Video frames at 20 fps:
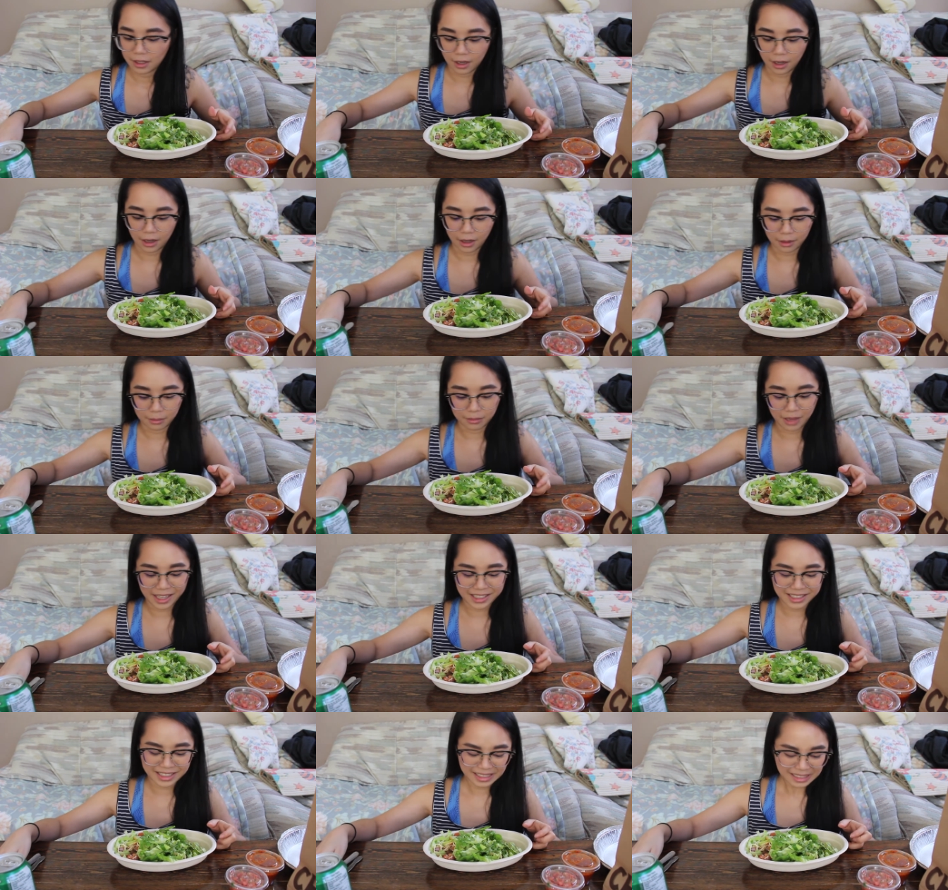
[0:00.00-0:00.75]
Um,
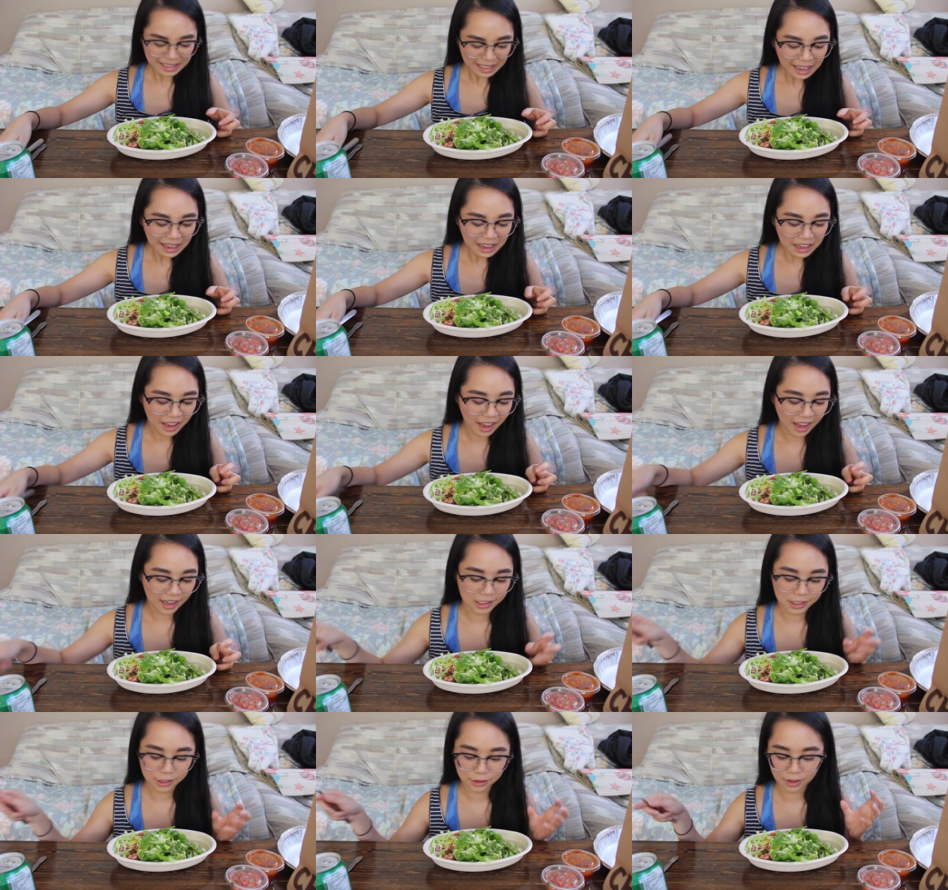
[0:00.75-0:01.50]
I did get
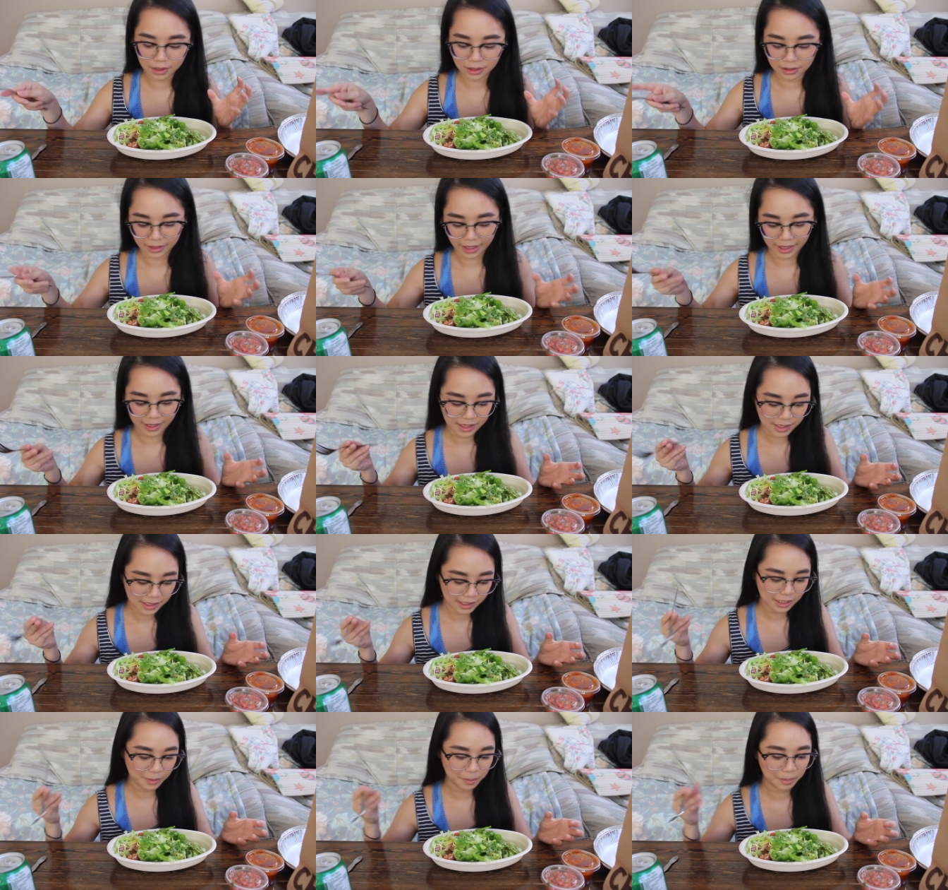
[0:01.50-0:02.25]
extra
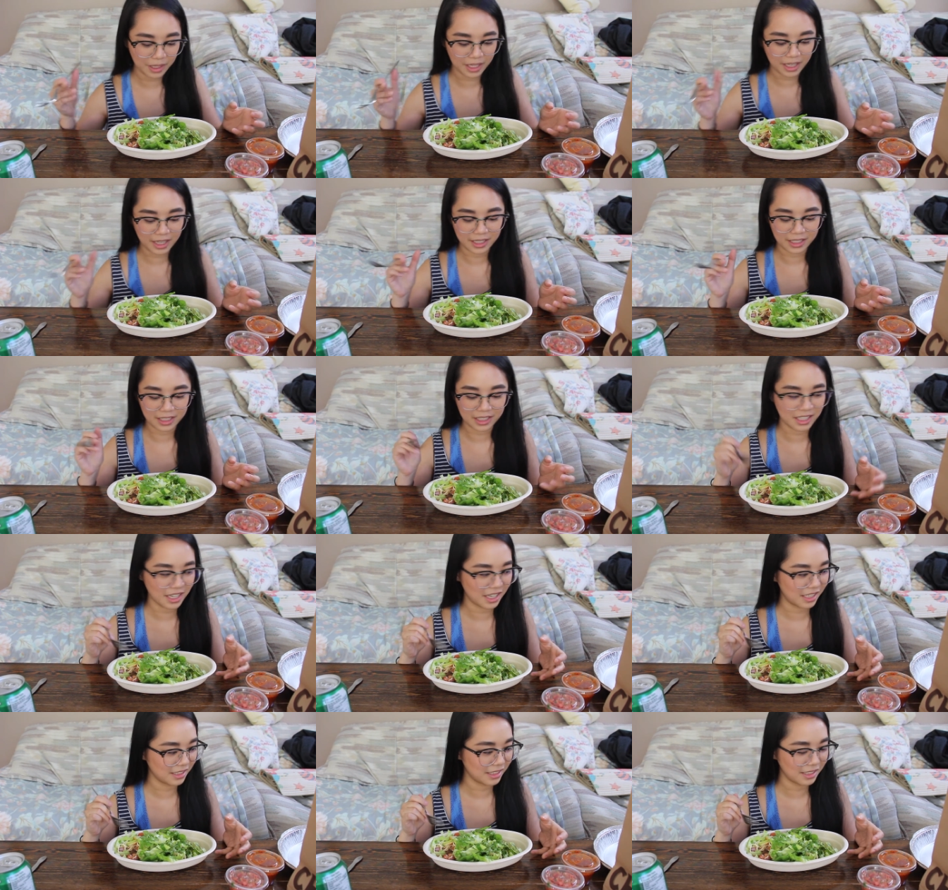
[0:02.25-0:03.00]
lettuce, but
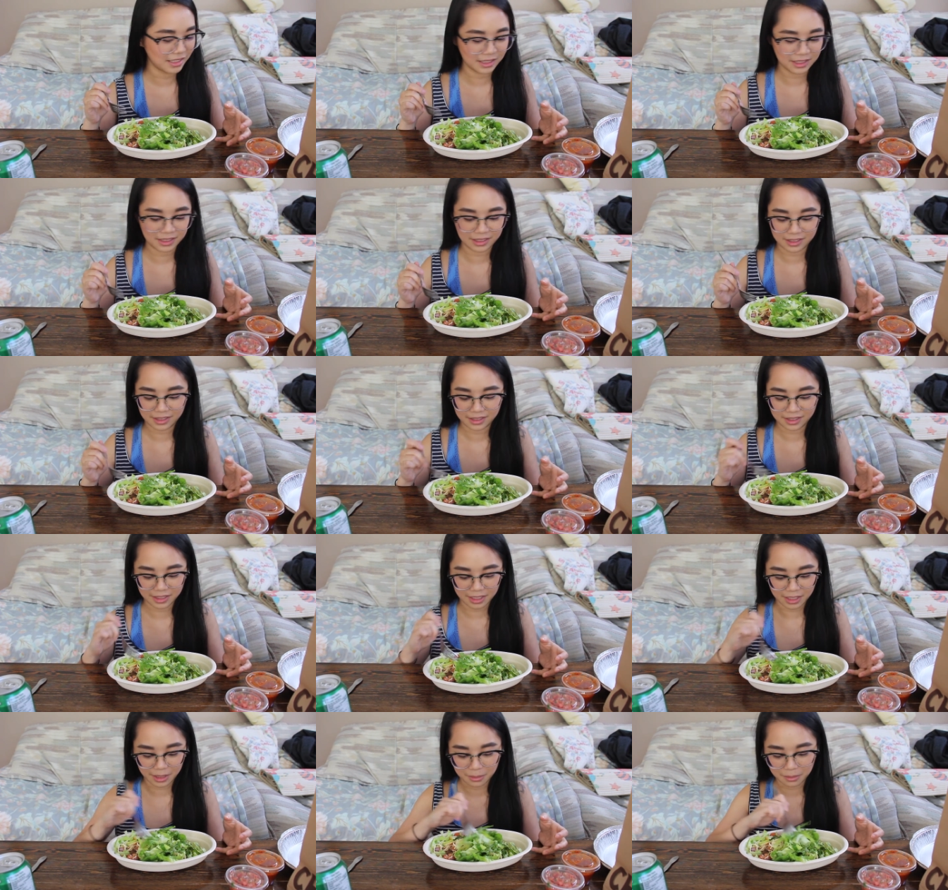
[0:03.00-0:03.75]
it doesn't
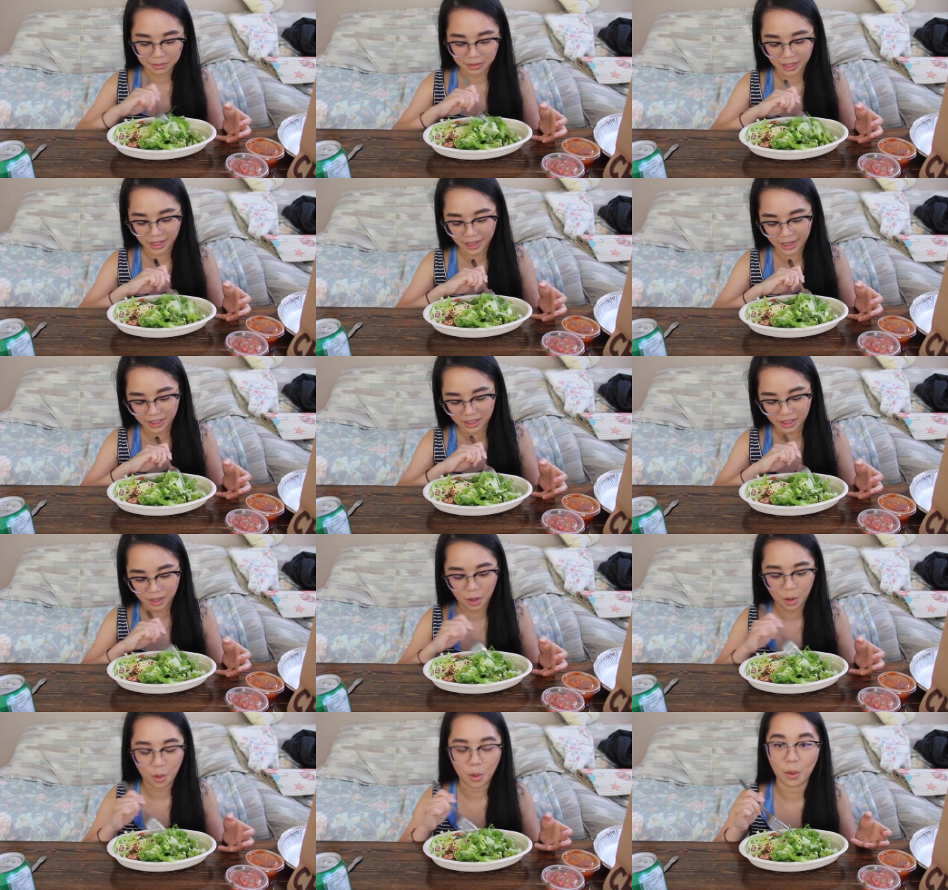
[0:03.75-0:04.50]
seem
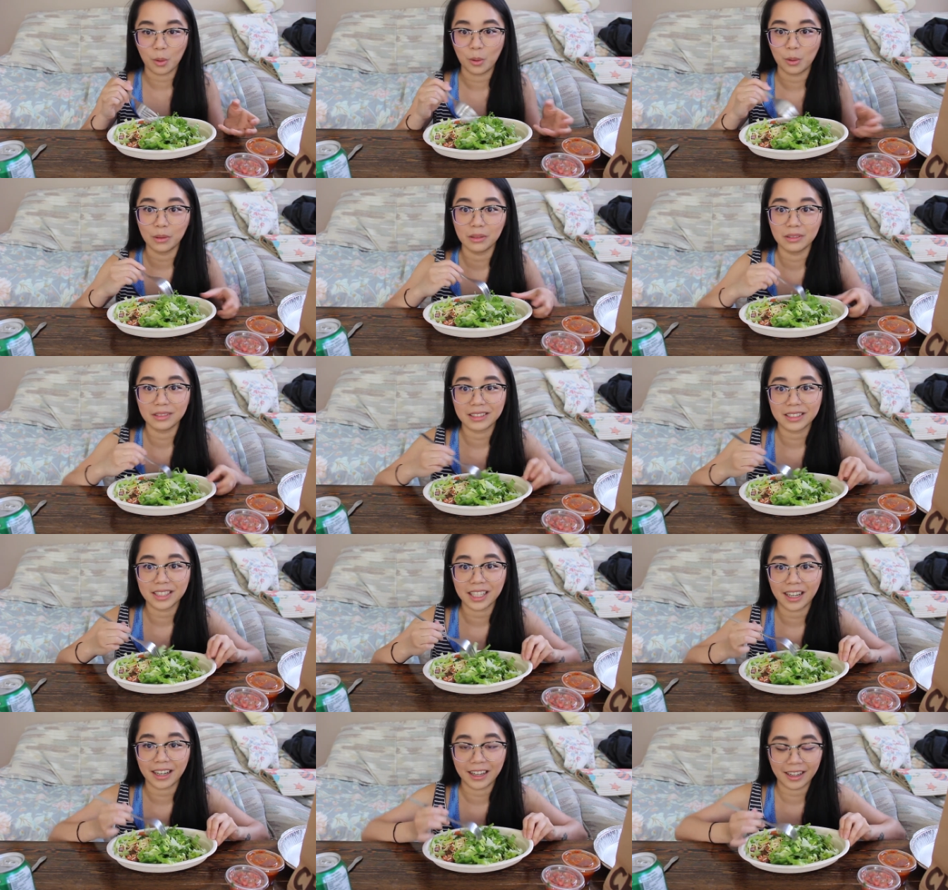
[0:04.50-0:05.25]
like a whole
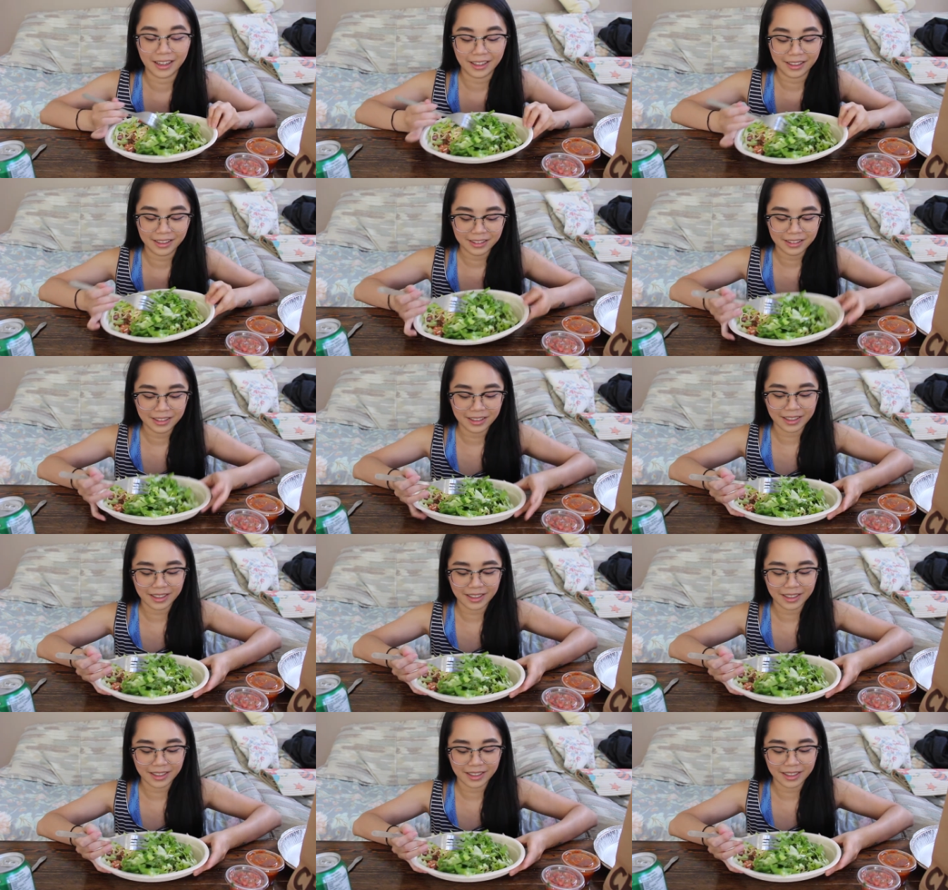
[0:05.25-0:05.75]
ton.